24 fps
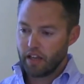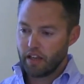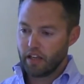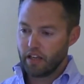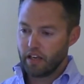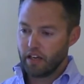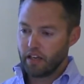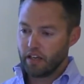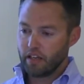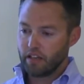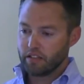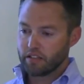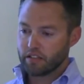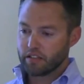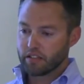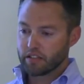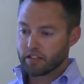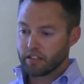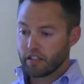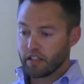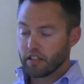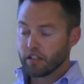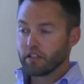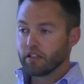the
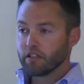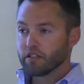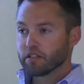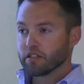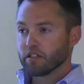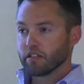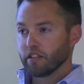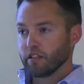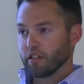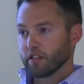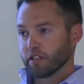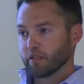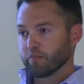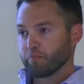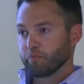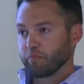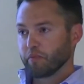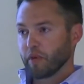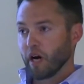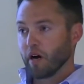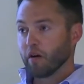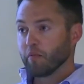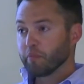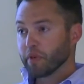skills that your
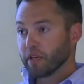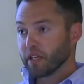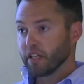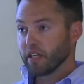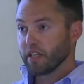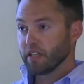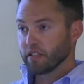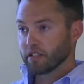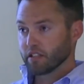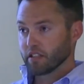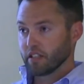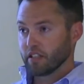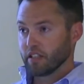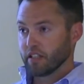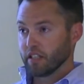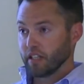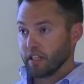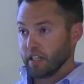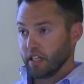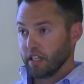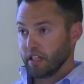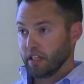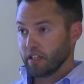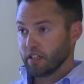company is going
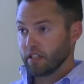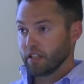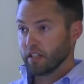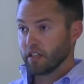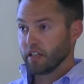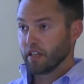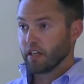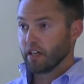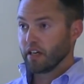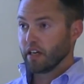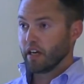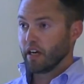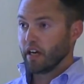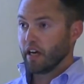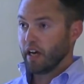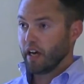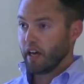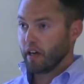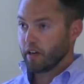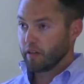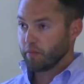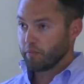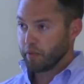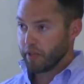to need
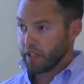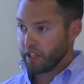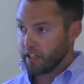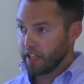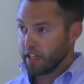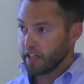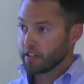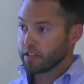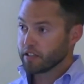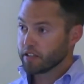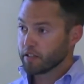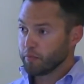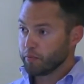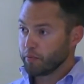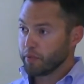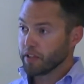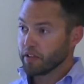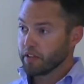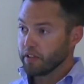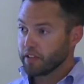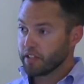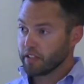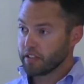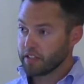and begin to
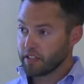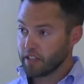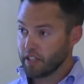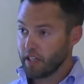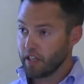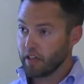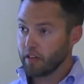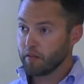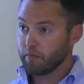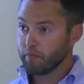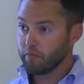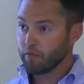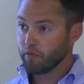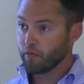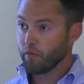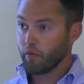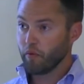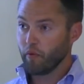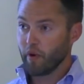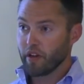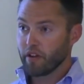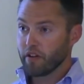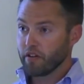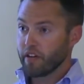build the team,
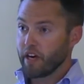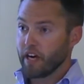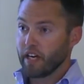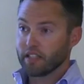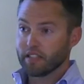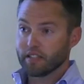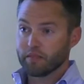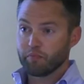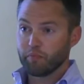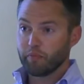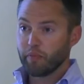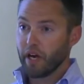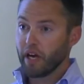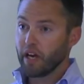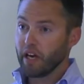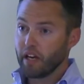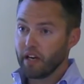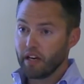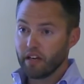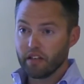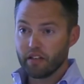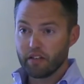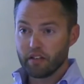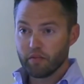whether that's
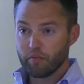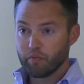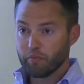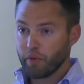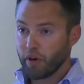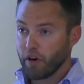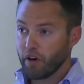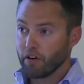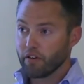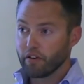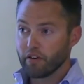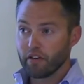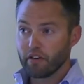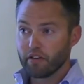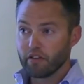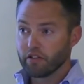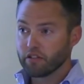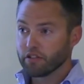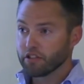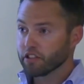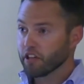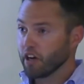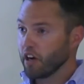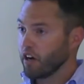paid
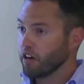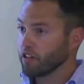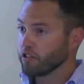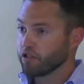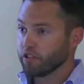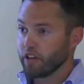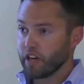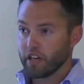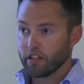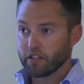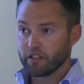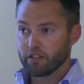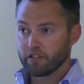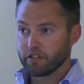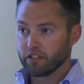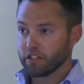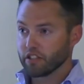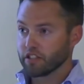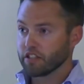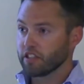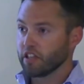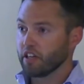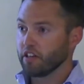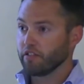partners, contractors,
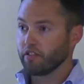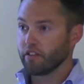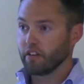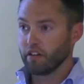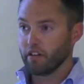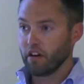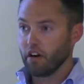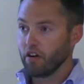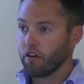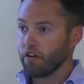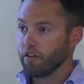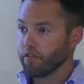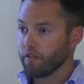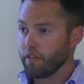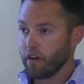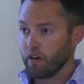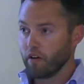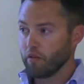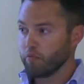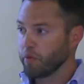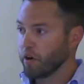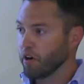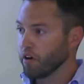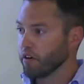etc.,
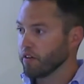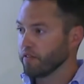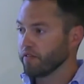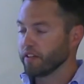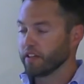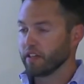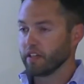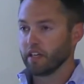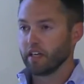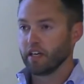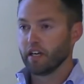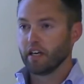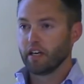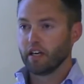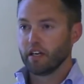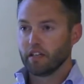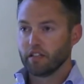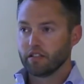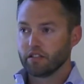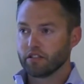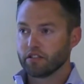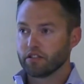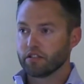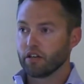all part of it,
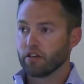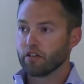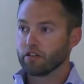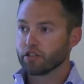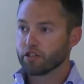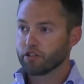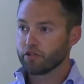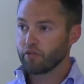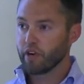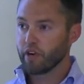start